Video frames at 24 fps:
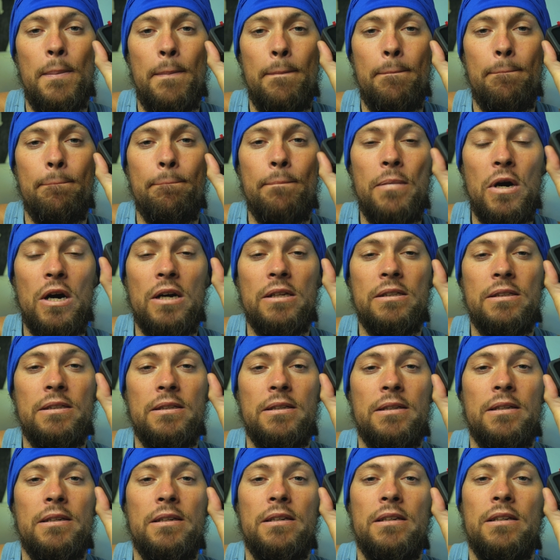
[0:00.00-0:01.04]
but
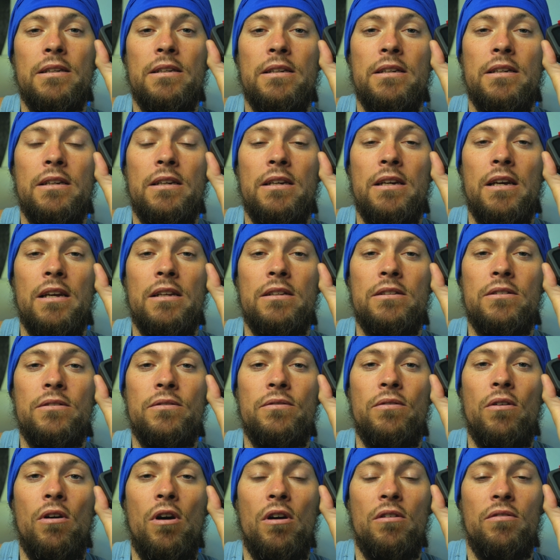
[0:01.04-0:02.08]
it's
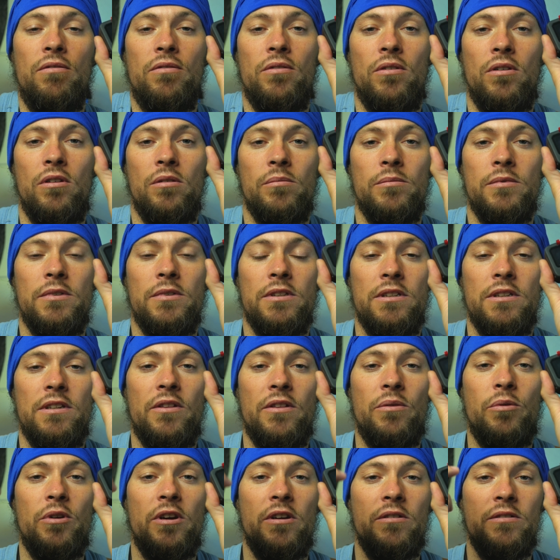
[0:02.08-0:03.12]
far from the
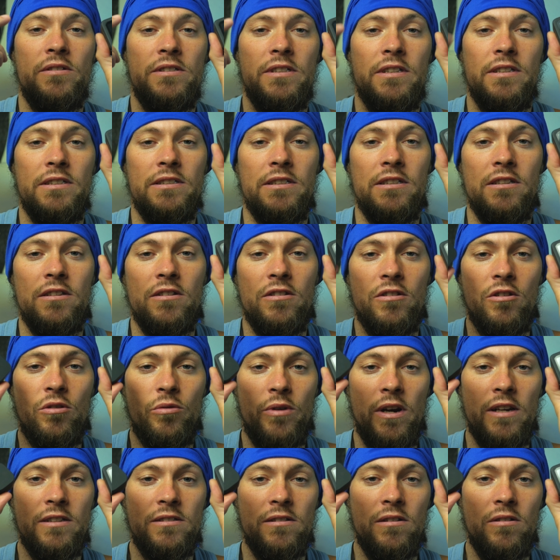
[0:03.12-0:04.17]
360
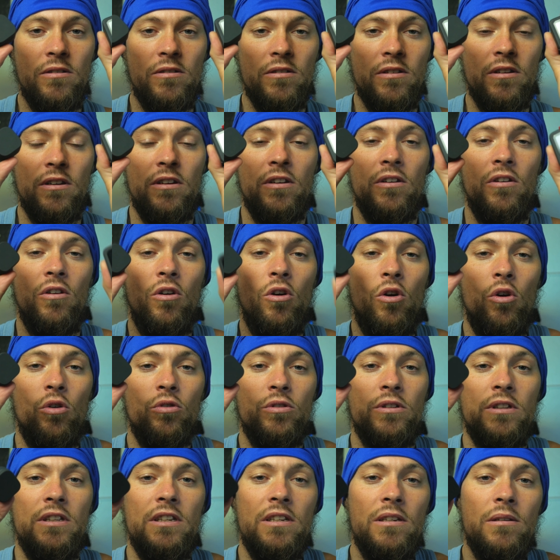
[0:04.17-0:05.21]
horizon lock on
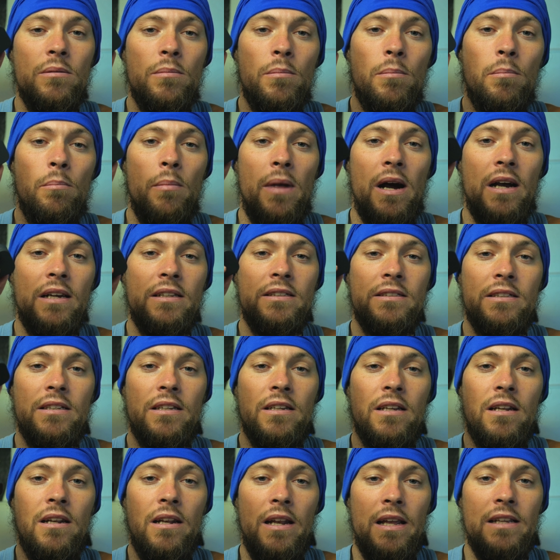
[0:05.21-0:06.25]
the Max
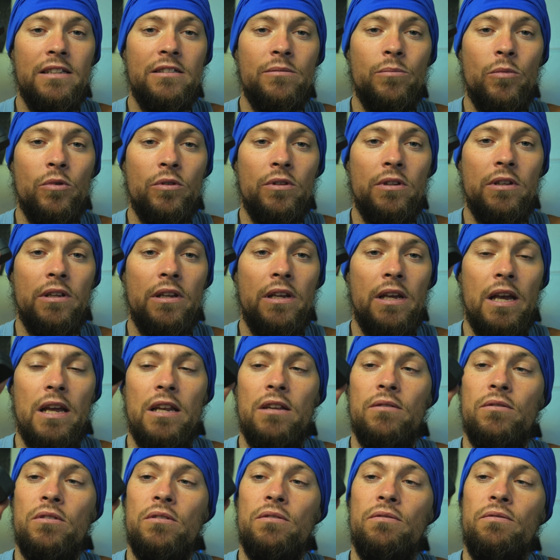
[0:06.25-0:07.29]
lens mod. And if
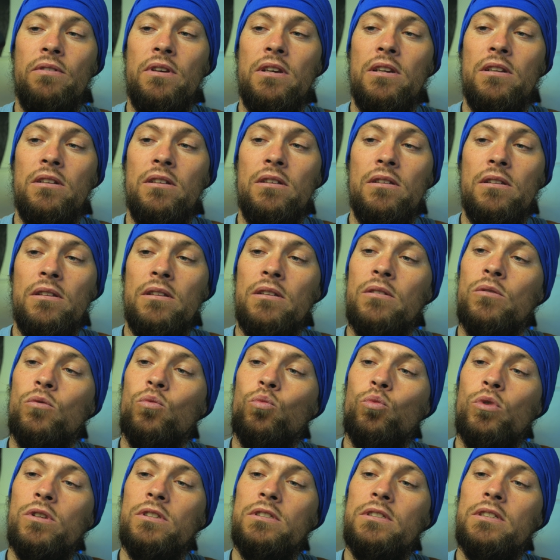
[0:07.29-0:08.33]
you think,
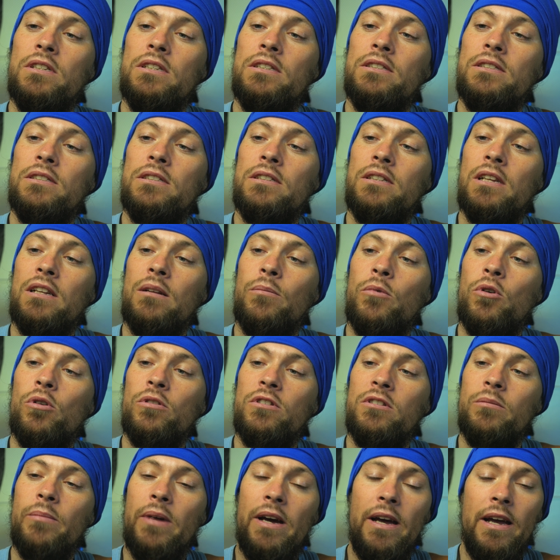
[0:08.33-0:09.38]
what's this that I'm holding in
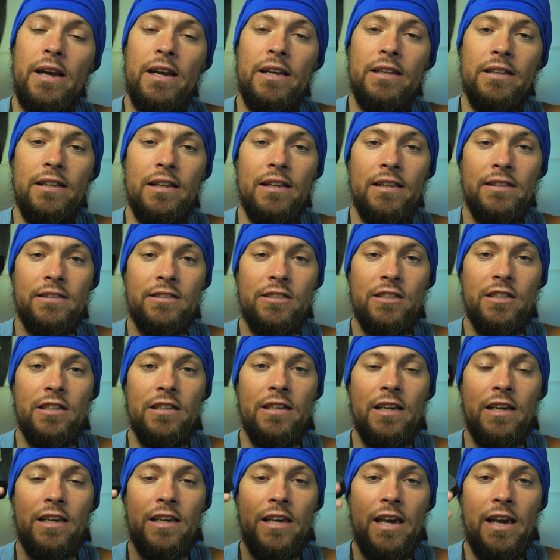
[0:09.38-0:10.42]
my hand, that's actually the
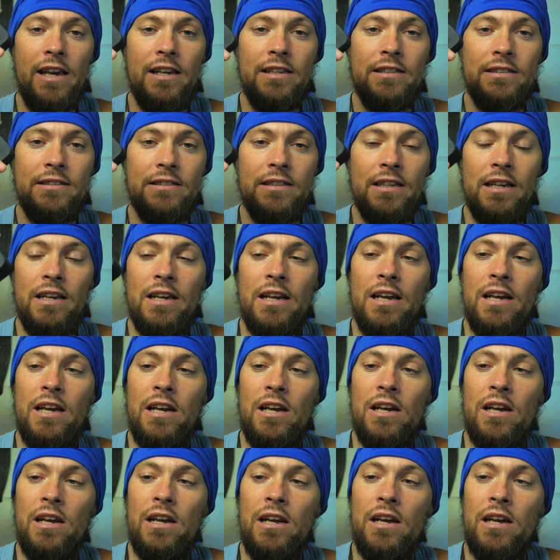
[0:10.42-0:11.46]
case.
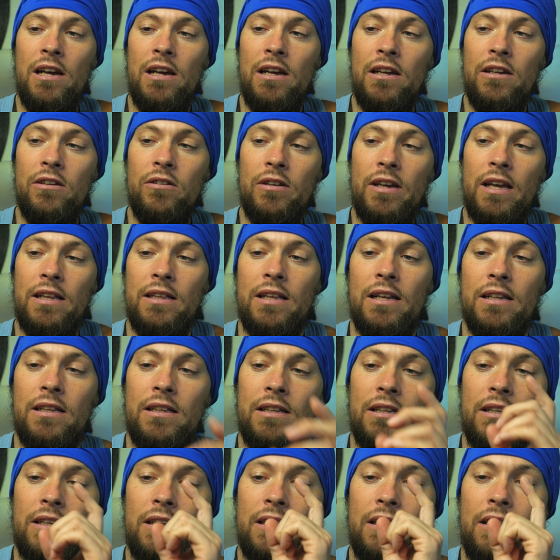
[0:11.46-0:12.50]
You get that
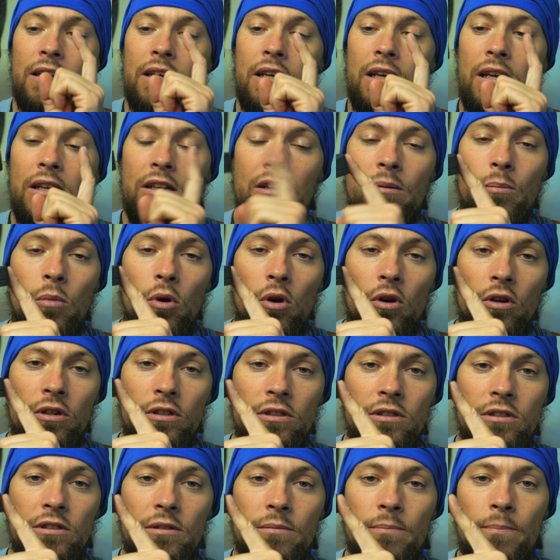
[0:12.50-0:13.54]
in the
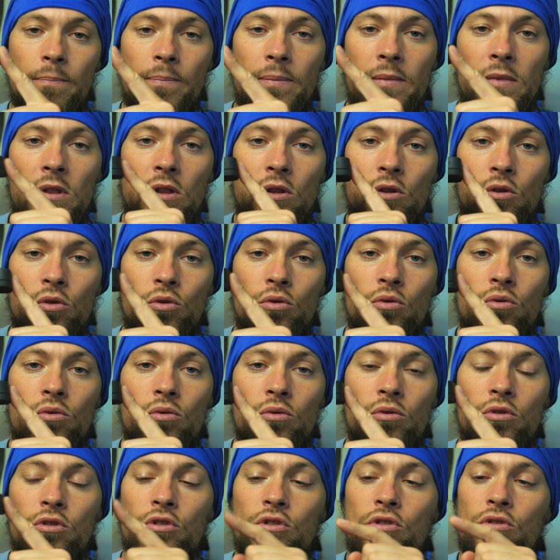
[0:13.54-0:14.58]
box to
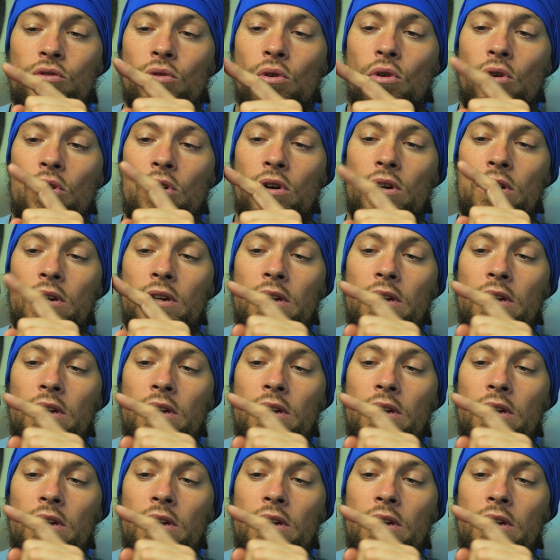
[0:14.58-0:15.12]
store